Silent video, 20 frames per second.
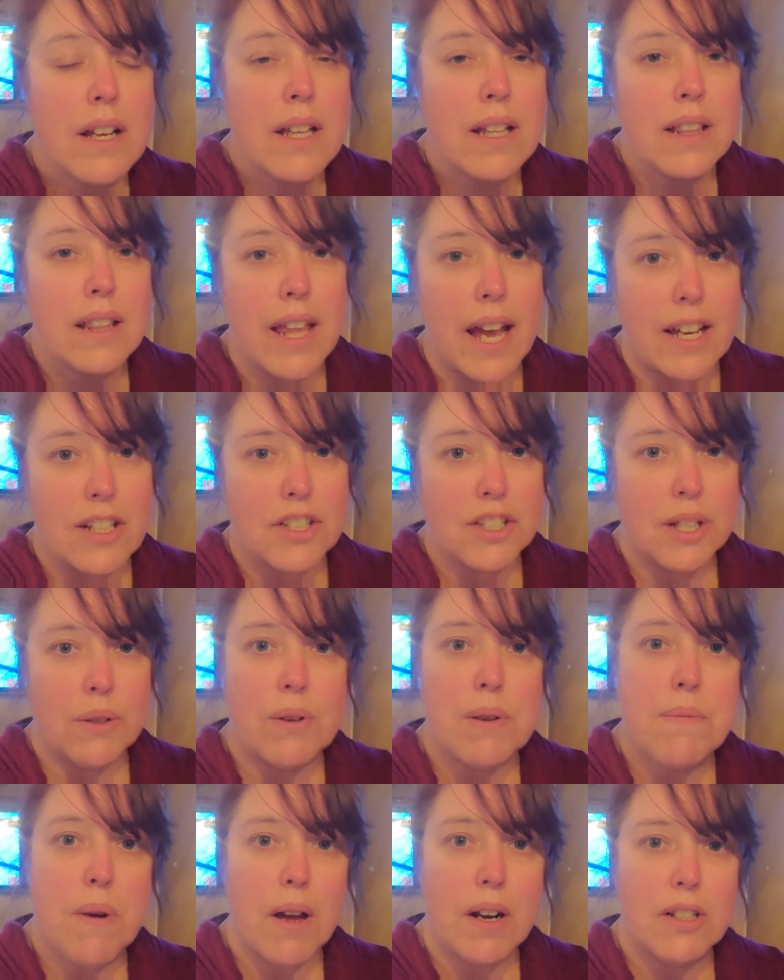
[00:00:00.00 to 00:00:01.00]
Last year,
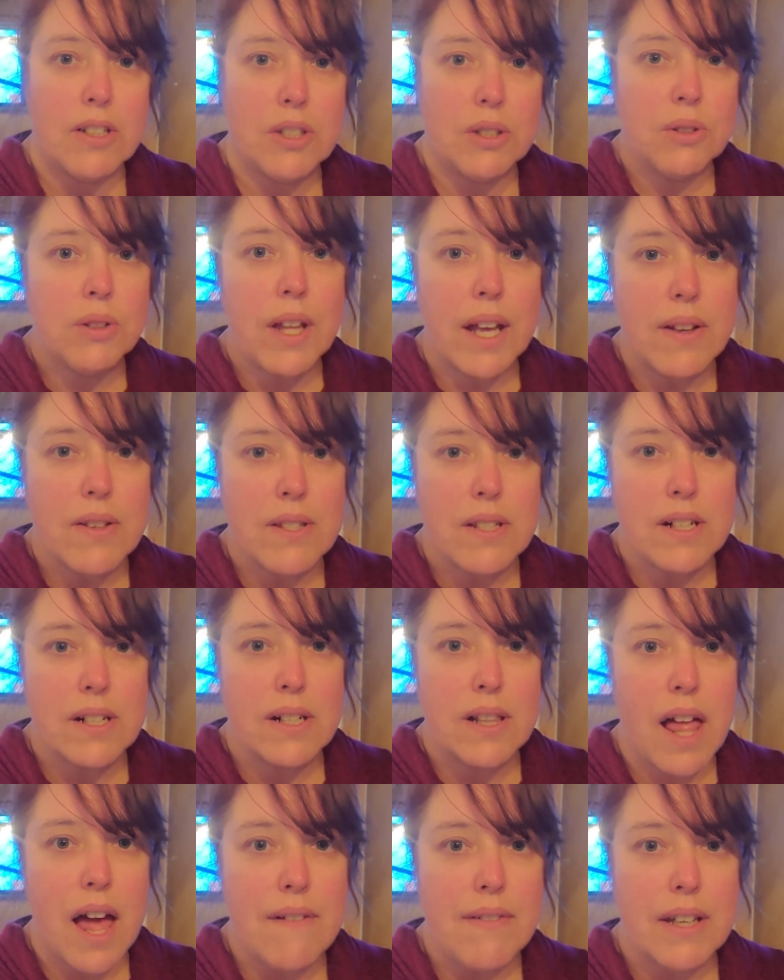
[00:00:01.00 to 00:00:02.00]
we bought a
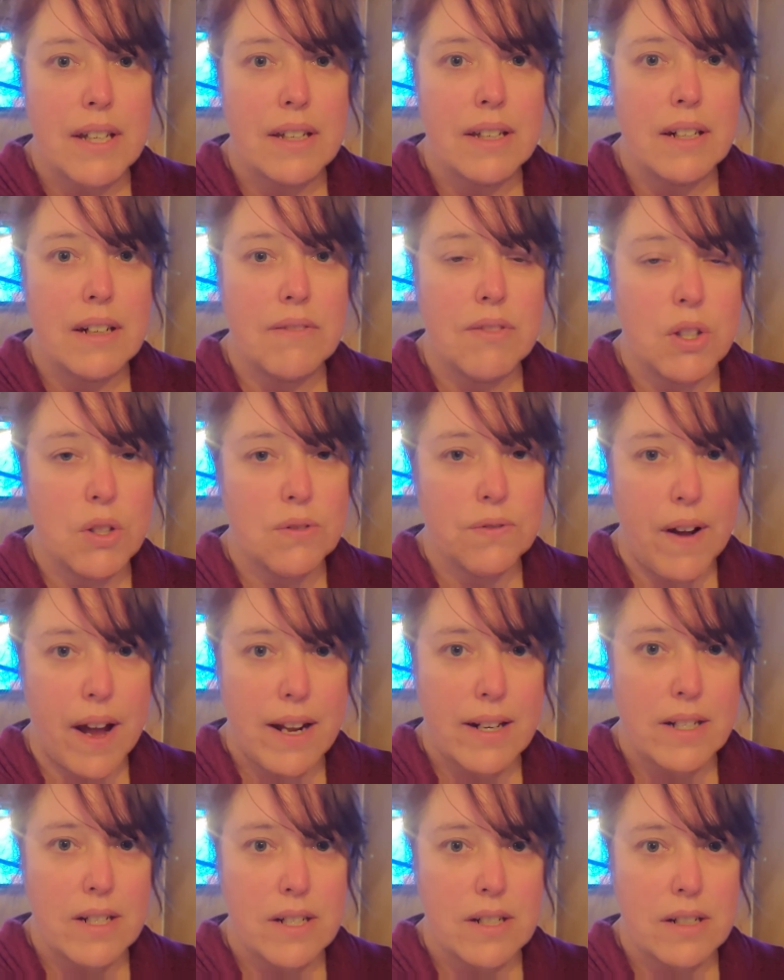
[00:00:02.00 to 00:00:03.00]
2011
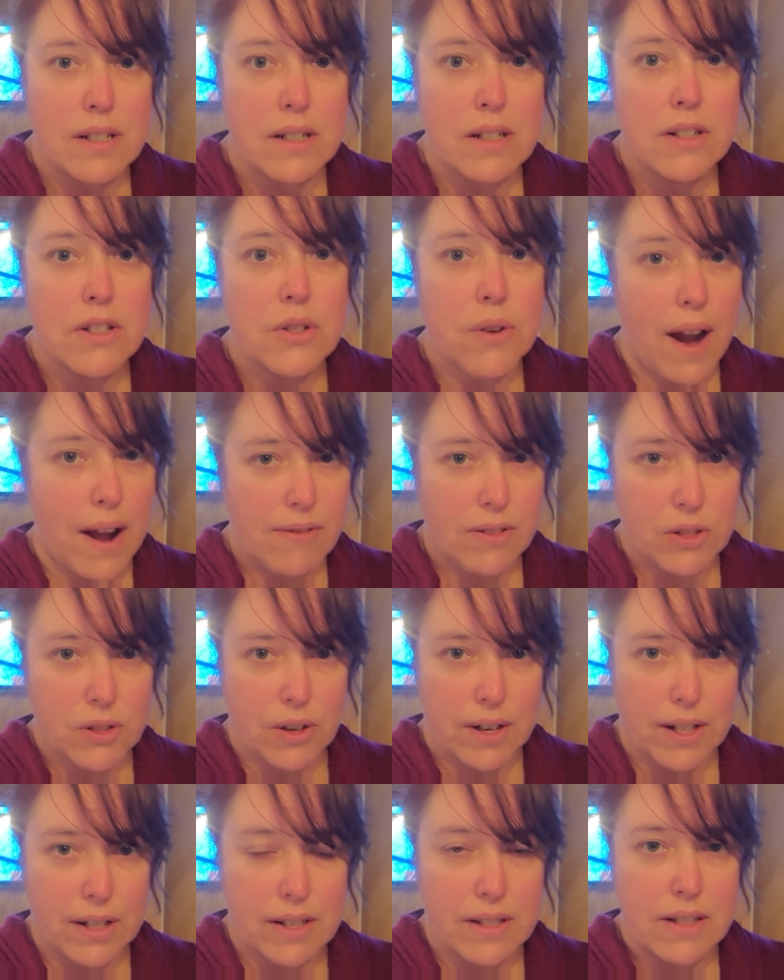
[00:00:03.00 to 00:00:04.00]
Viewfinder travel
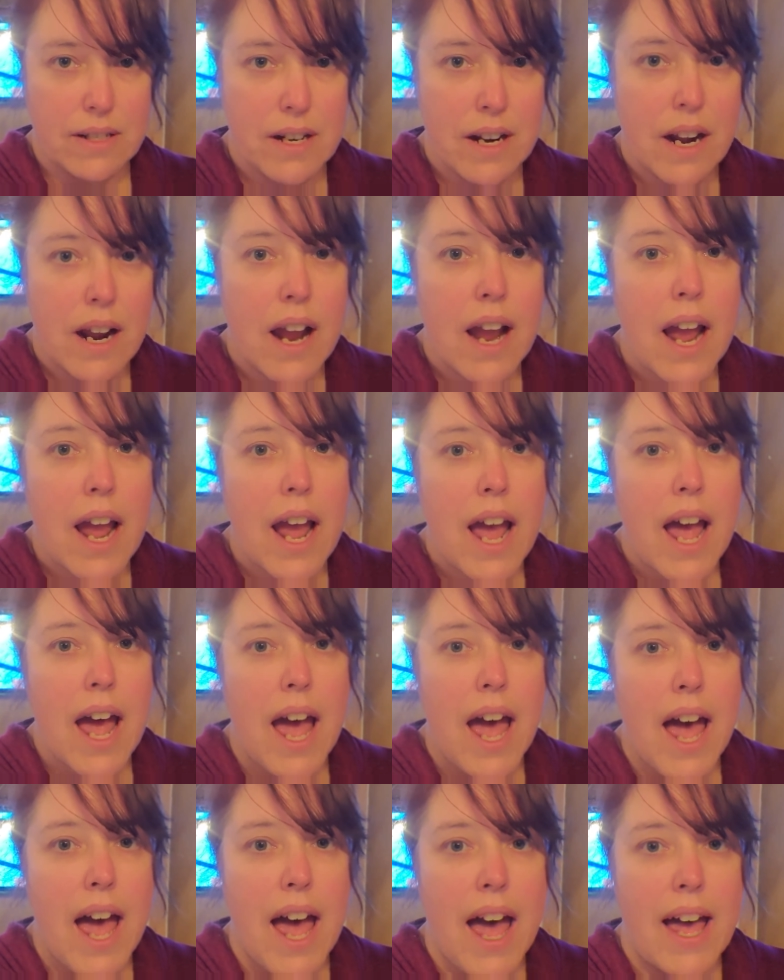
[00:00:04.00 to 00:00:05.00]
trailer,
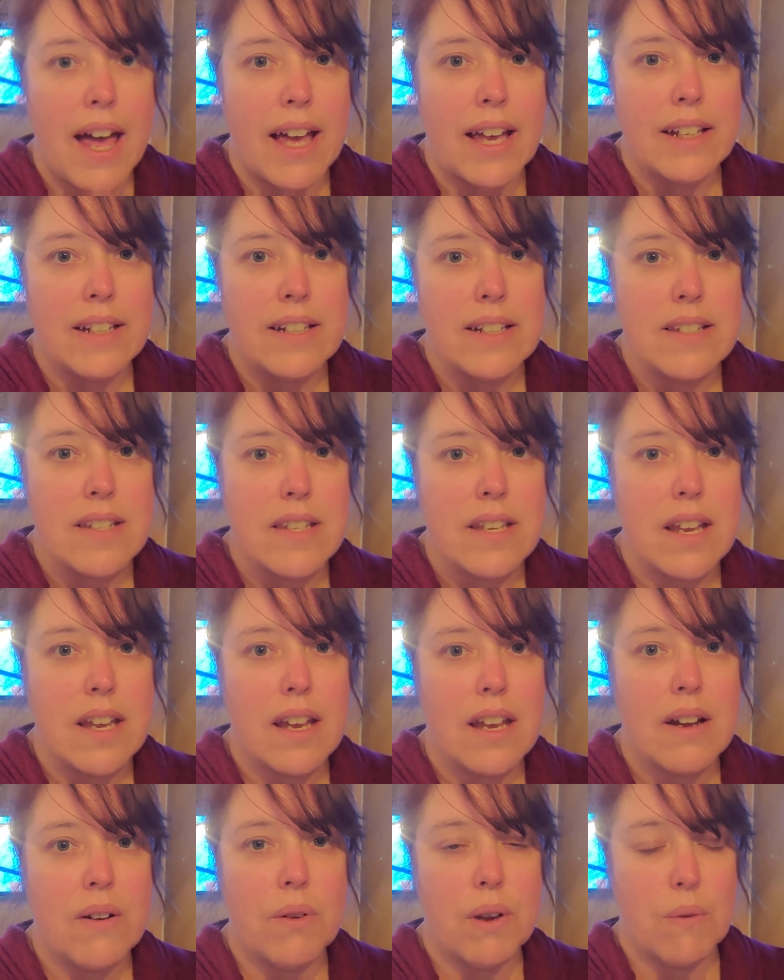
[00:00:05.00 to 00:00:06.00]
and
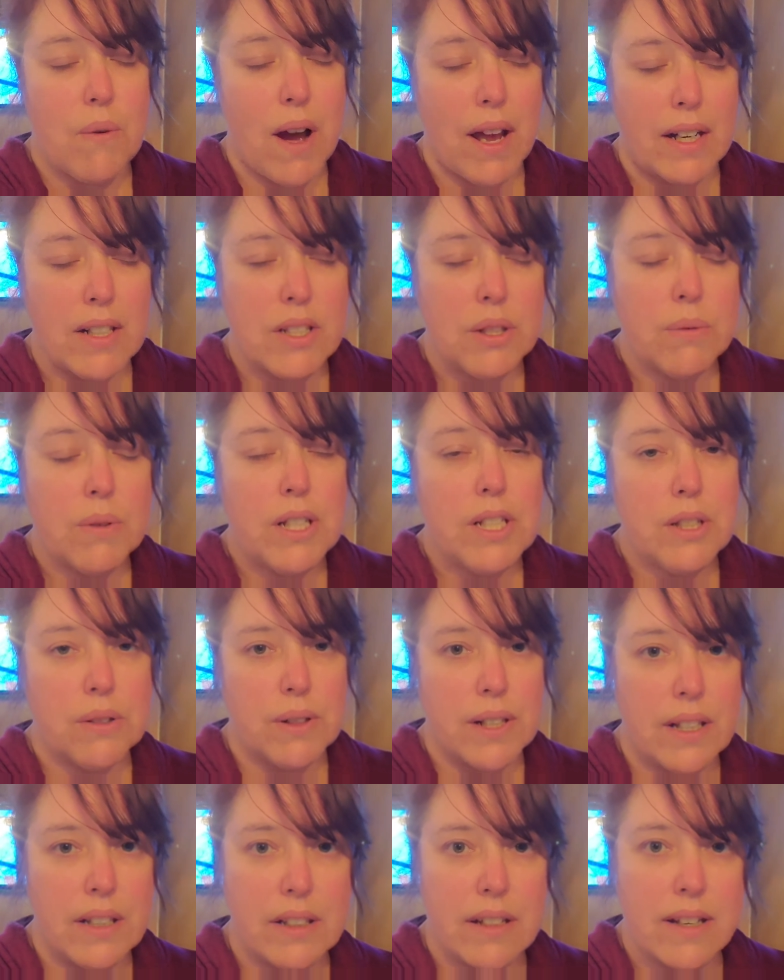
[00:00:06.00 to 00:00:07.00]
we wanted to
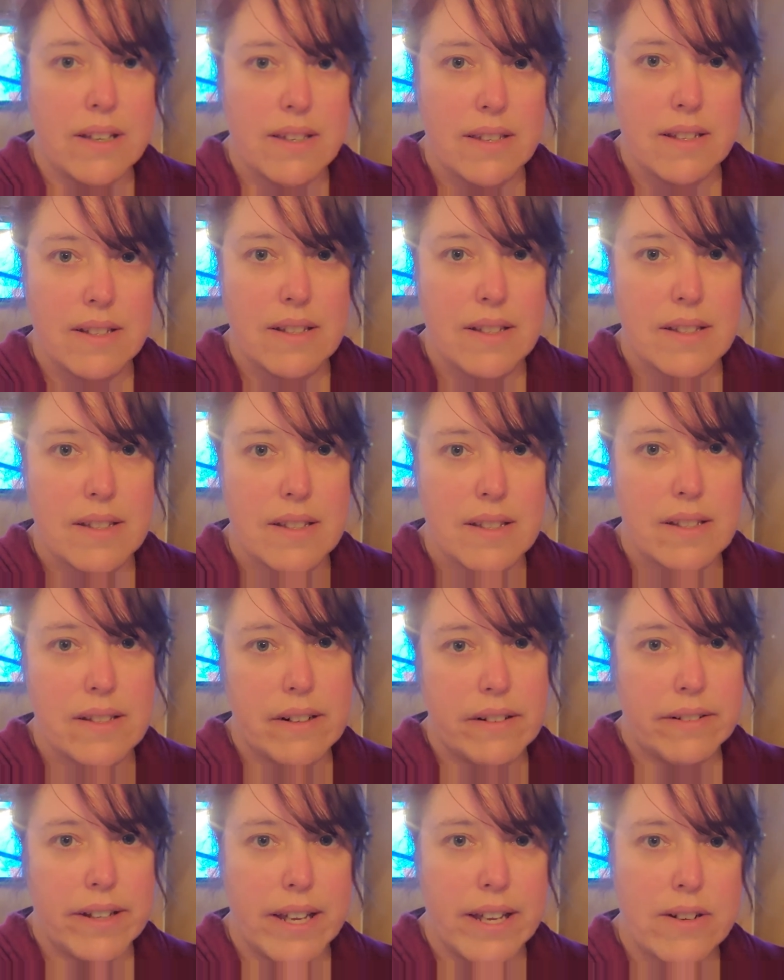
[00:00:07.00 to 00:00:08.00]
redo it because it's
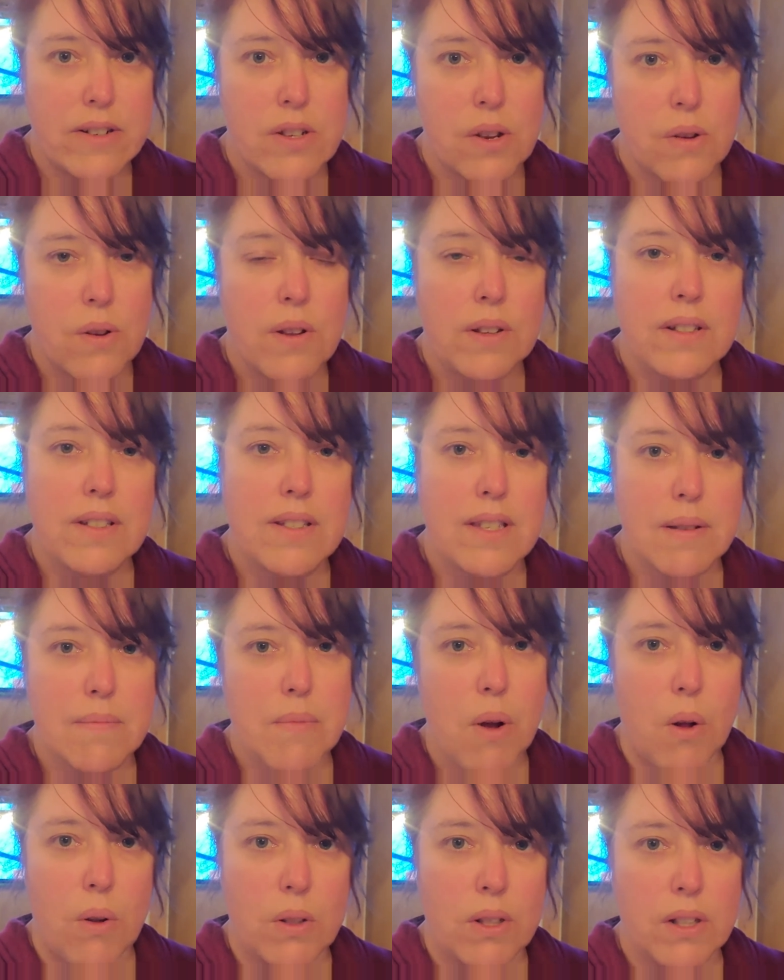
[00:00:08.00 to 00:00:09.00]
8 years old and some
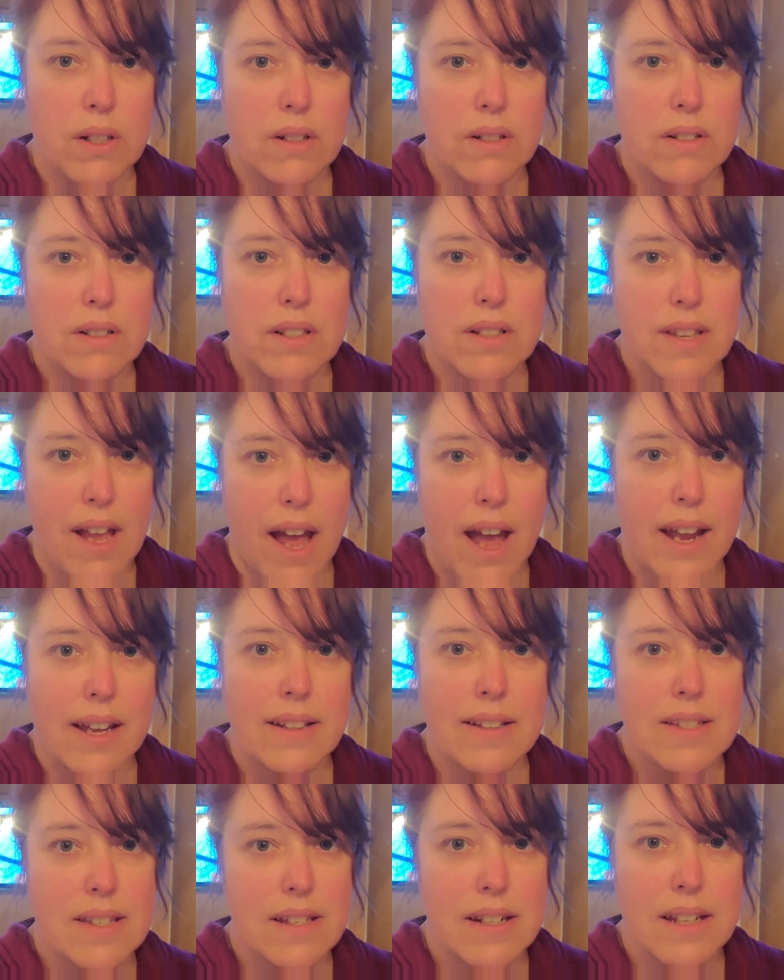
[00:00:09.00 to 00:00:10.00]
older
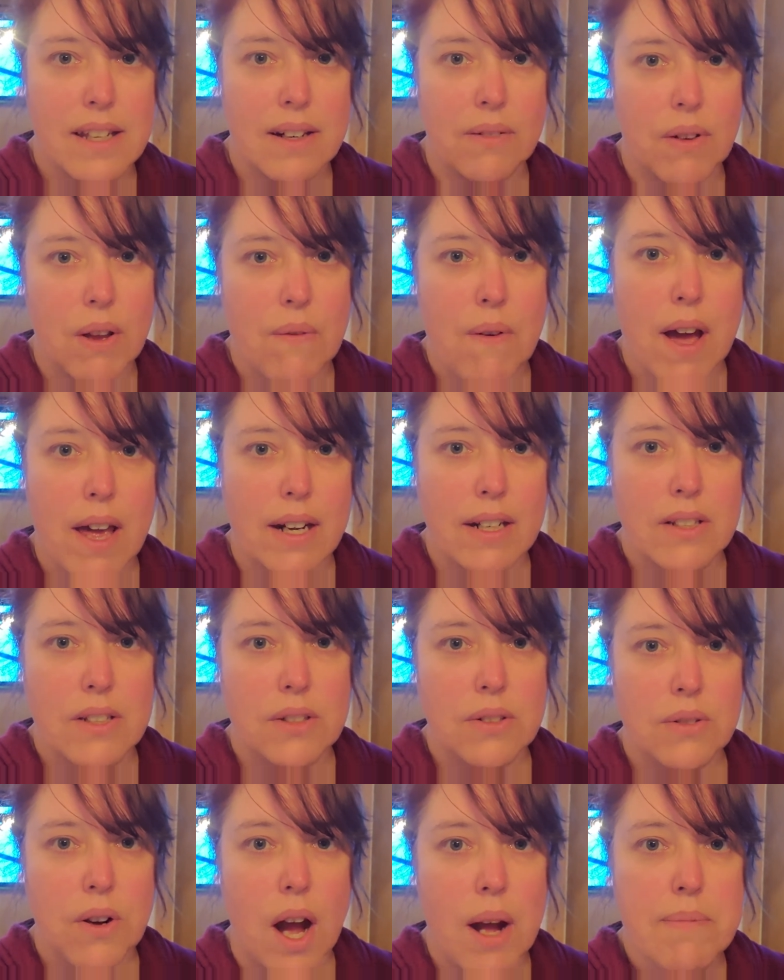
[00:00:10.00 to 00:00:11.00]
designs in it, and we wanted
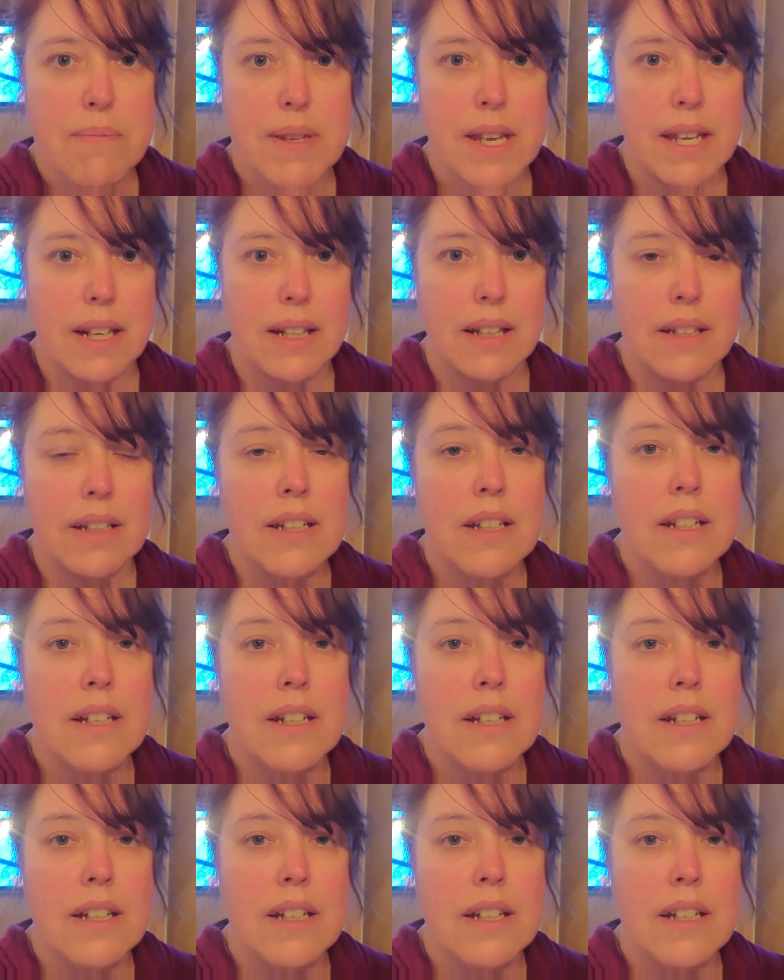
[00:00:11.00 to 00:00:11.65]
to update it.